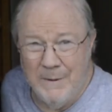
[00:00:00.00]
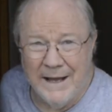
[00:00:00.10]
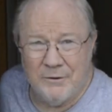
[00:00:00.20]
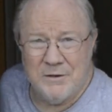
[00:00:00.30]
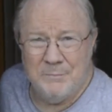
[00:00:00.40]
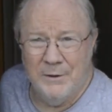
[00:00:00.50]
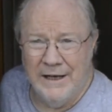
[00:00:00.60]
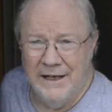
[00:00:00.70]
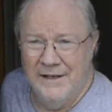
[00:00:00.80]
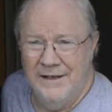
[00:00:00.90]
batteries put
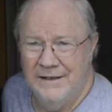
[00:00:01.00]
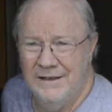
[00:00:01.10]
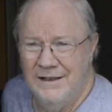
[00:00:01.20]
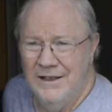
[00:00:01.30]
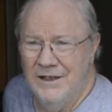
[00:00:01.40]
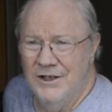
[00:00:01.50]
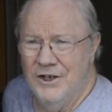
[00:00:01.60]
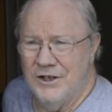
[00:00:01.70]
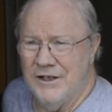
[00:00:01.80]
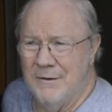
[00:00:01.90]
in,
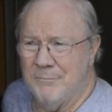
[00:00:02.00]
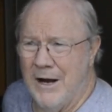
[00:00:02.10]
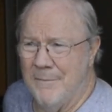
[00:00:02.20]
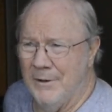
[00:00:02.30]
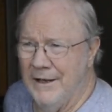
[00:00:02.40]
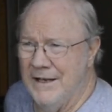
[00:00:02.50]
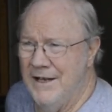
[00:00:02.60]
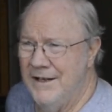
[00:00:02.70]
hooked up properly,